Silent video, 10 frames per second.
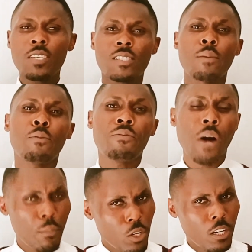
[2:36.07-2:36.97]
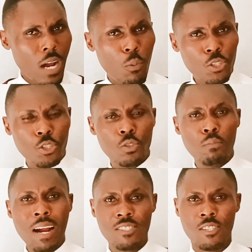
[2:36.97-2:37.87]
There is a simple formula I want
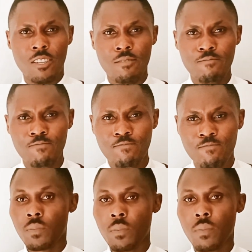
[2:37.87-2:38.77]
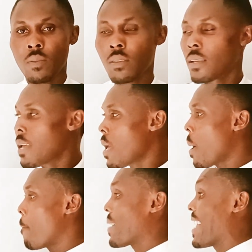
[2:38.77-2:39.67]
you to master.
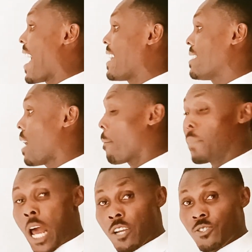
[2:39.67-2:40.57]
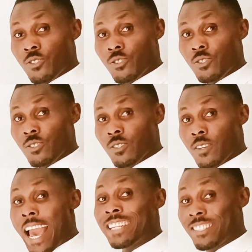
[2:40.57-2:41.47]
PS plus
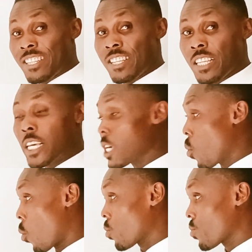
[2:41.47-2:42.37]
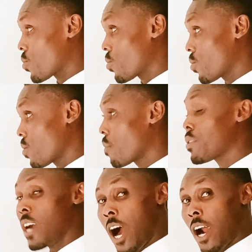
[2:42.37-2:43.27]
NT equals
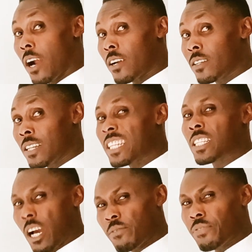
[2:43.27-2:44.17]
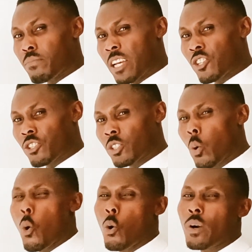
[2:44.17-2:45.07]
PR in confirmation
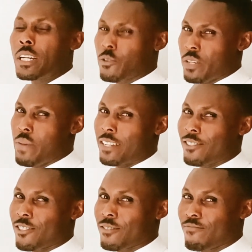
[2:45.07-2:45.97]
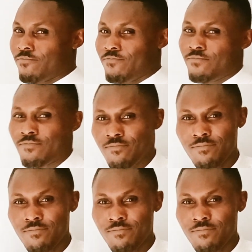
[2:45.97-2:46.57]
or agreement.